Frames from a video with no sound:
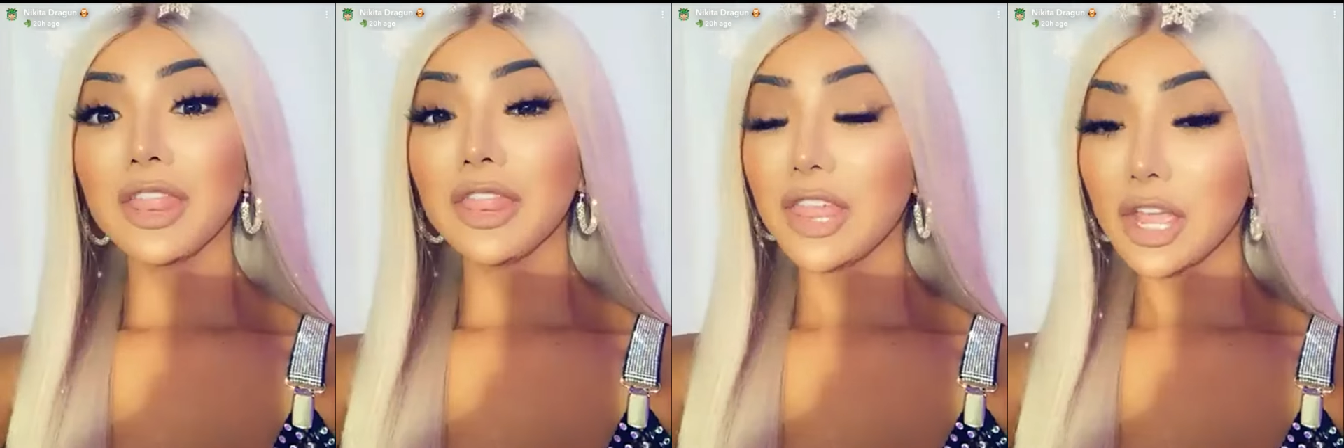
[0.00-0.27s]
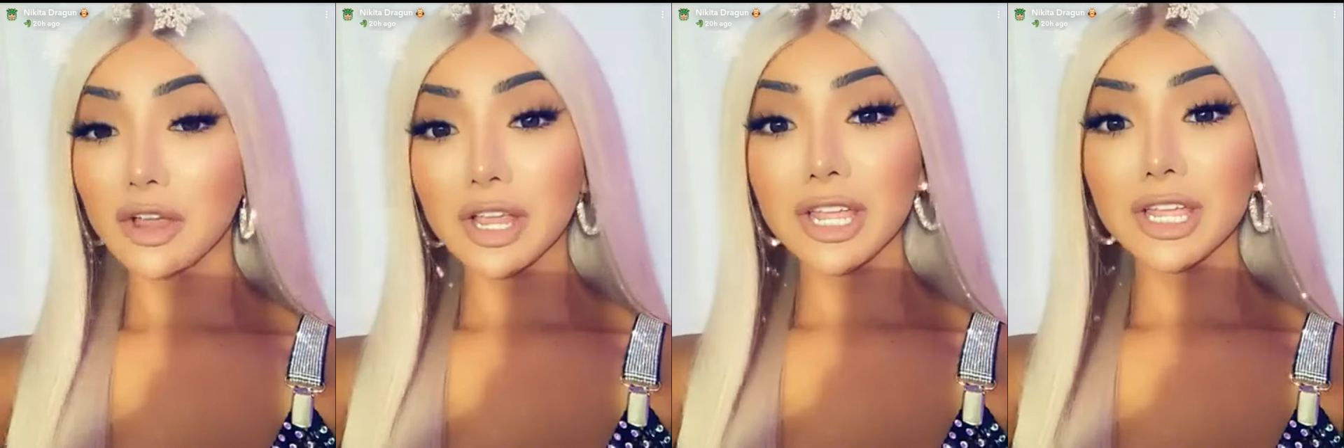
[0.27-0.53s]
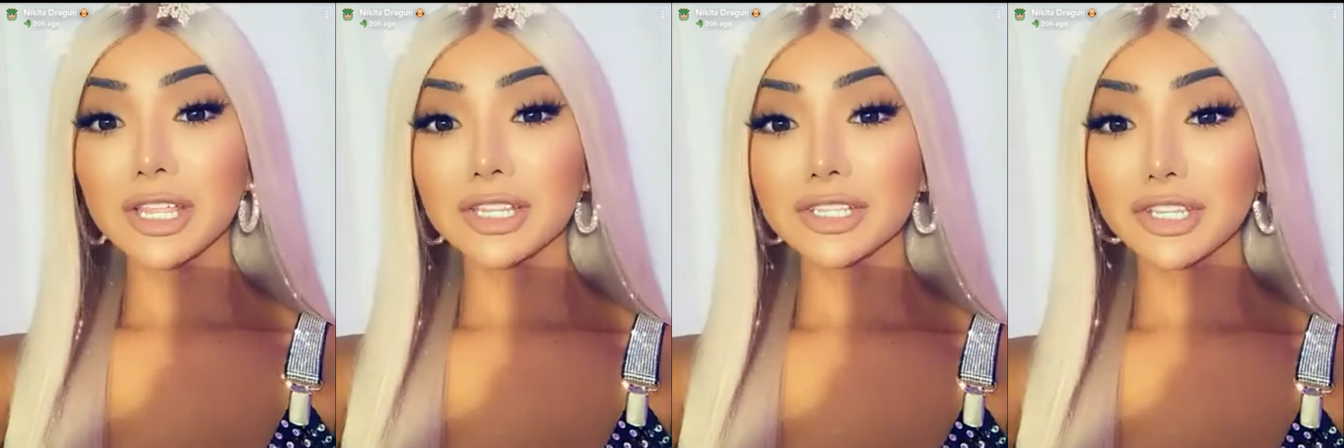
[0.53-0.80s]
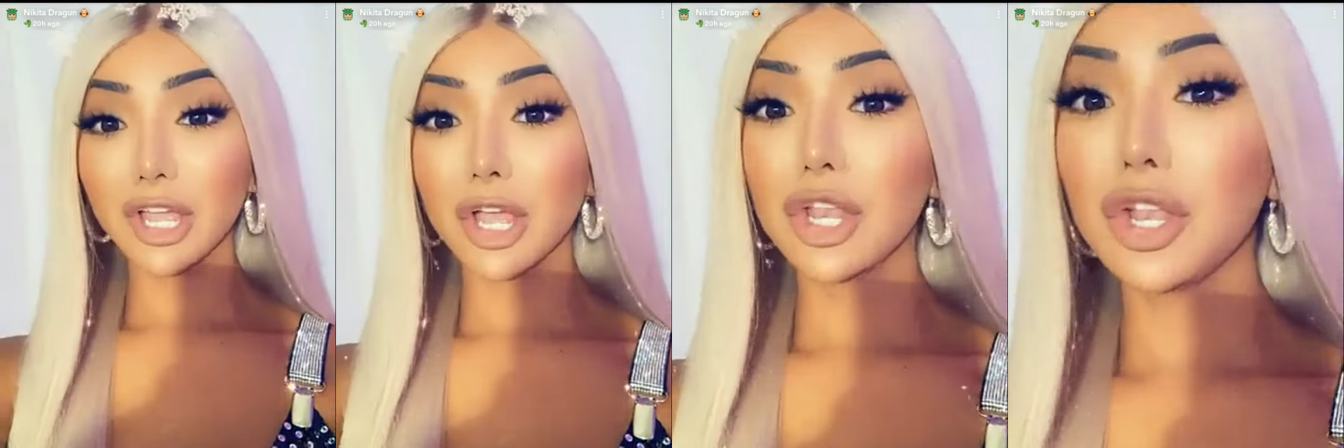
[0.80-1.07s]
There
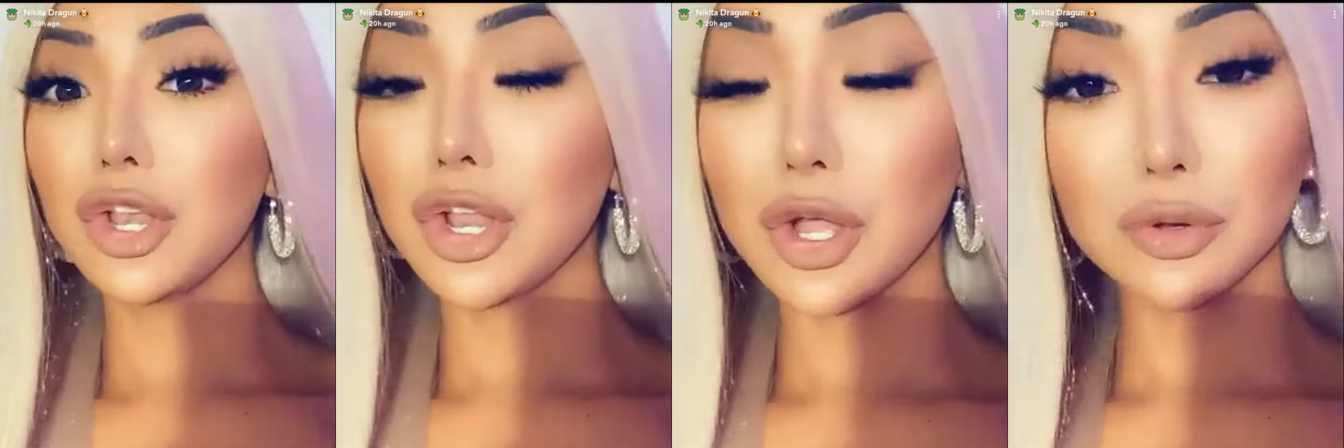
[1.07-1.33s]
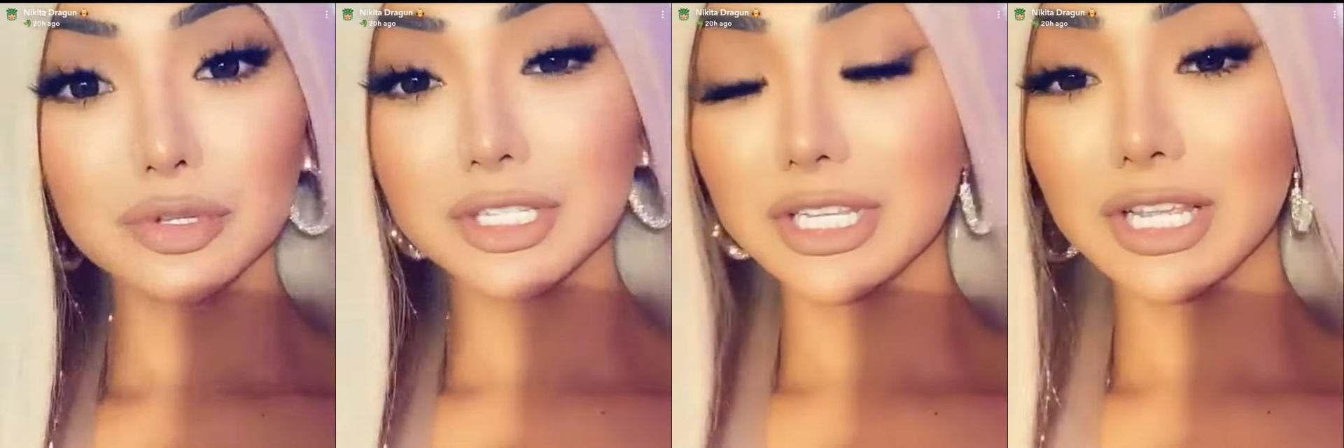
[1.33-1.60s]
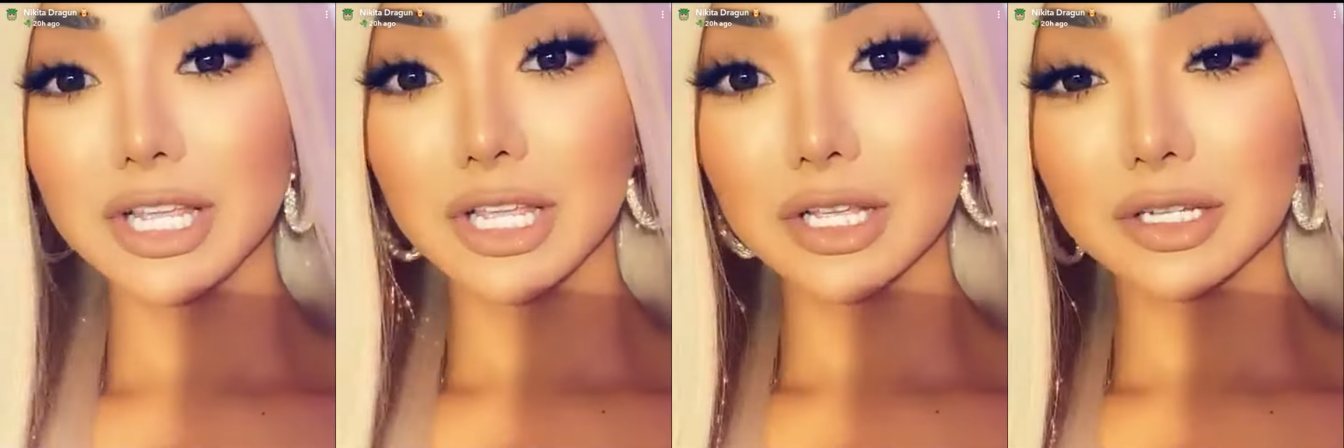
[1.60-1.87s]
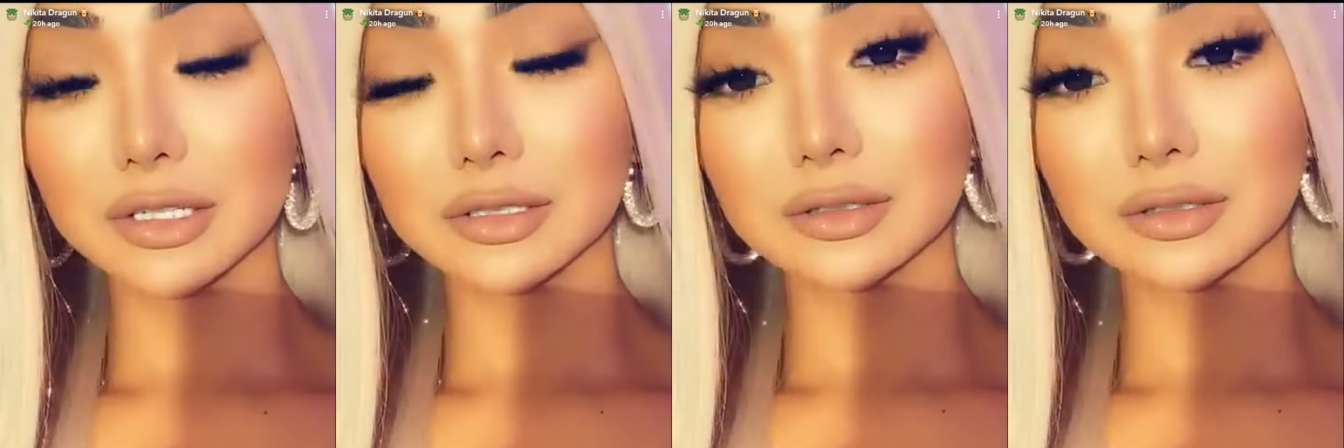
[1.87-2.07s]
is no tea.